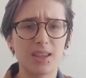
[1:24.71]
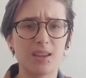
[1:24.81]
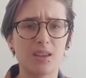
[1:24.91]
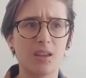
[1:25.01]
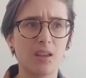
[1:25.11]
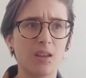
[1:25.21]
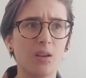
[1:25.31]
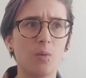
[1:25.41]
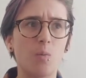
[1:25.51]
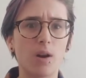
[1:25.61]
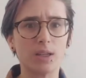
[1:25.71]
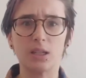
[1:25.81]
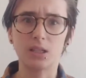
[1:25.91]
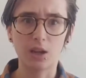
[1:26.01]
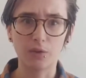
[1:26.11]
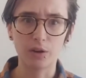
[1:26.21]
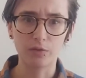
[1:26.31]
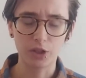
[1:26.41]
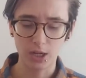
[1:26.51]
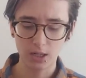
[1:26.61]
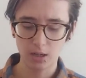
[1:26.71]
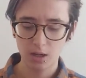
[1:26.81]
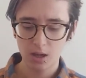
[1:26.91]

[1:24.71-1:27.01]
like wanting to get rid of shit.